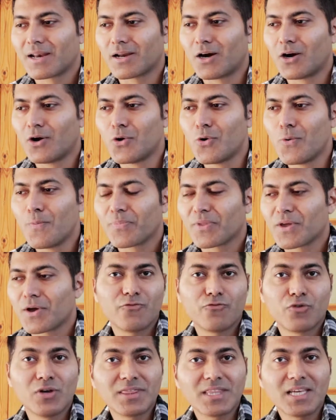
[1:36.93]
Now,
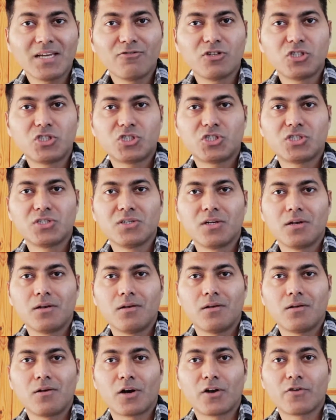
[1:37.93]
one thing which a
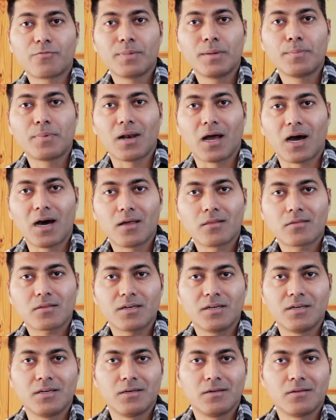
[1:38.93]
lot of people
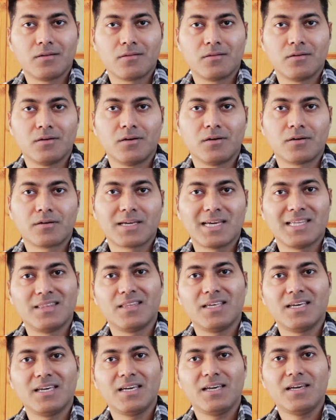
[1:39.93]
ask is,
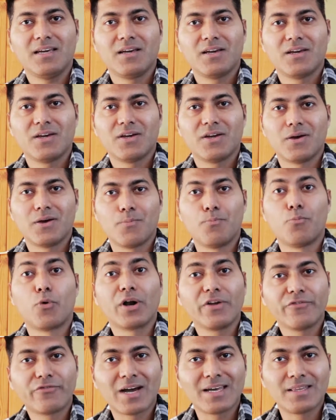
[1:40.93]
can they
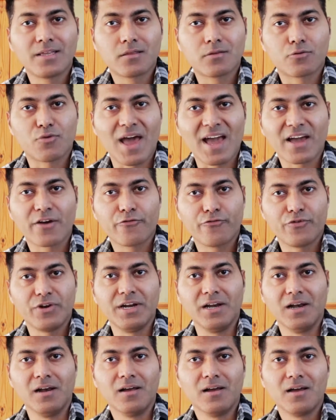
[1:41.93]
modify this rank
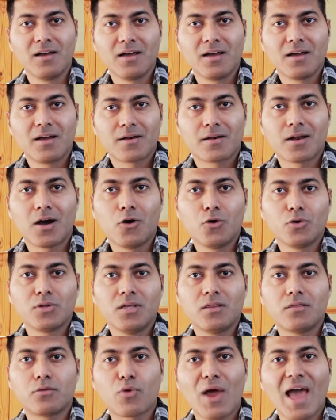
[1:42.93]
field? Now,
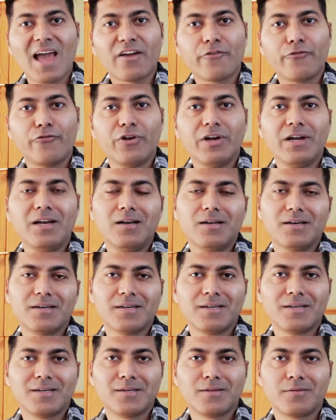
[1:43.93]
this rank field
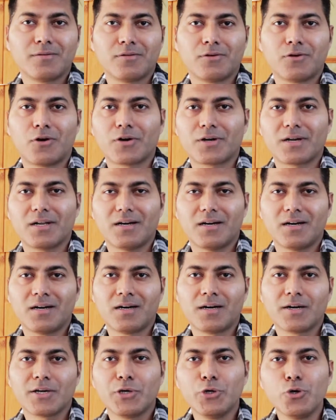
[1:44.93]
is not
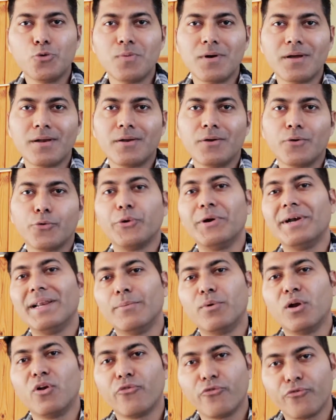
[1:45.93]
a human
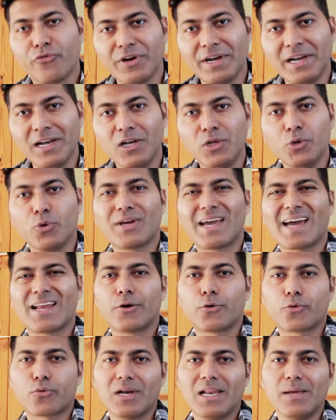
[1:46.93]
readable field. You
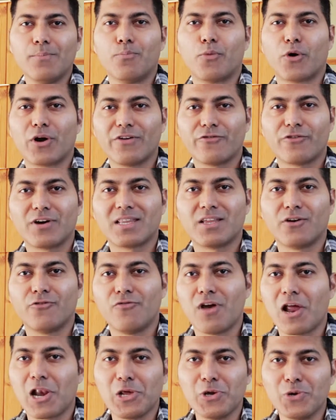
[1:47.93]
cannot really modify the
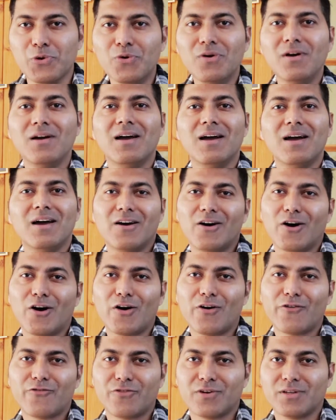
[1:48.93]
value
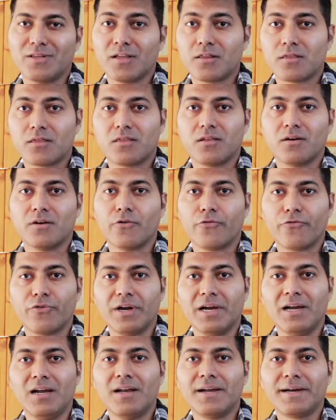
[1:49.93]
of this
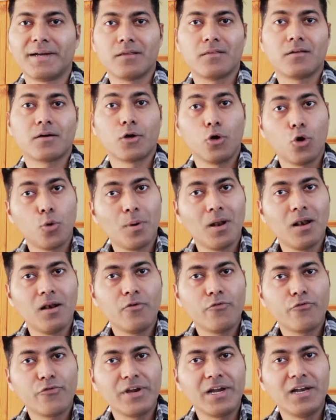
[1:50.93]
field. It is a
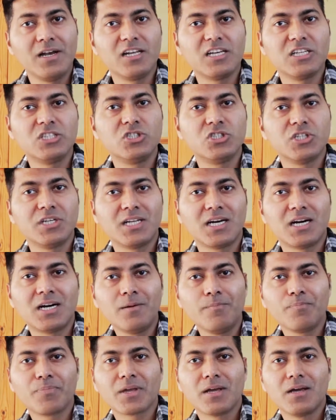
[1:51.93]
global field in
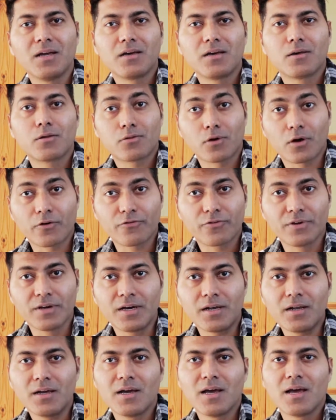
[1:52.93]
Jira
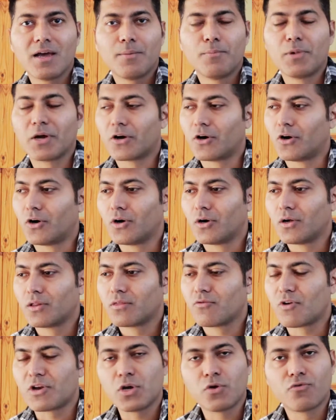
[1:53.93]
software,
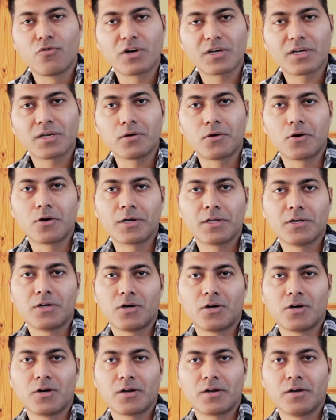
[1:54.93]
because when you're working on
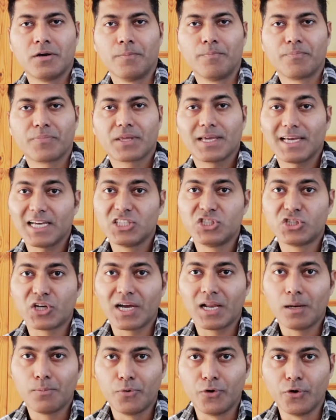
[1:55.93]
your
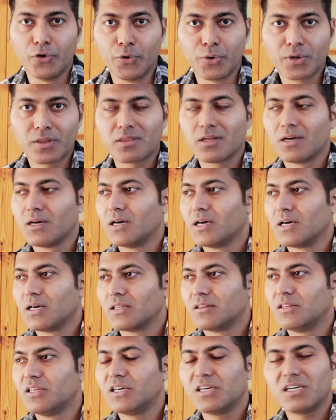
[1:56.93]
agile boards,
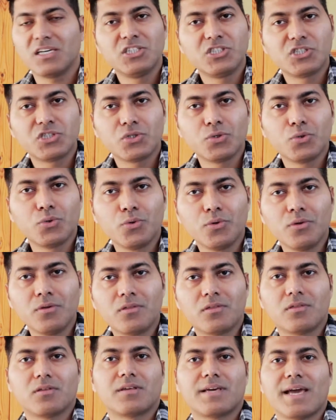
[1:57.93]
the
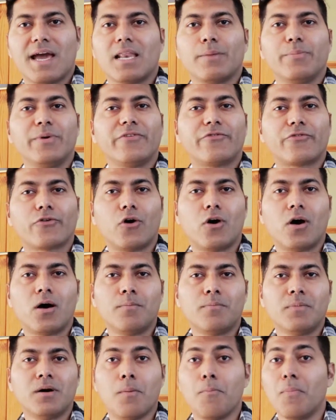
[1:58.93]
issues can be
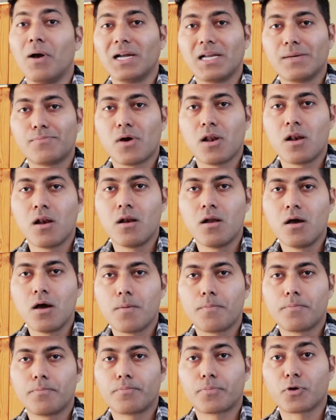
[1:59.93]
from multiple
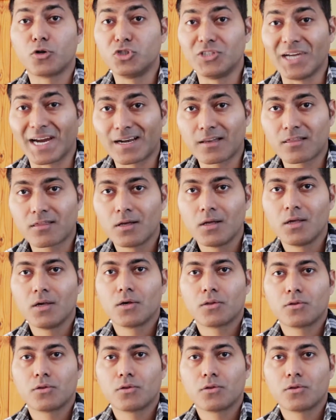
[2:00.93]
projects.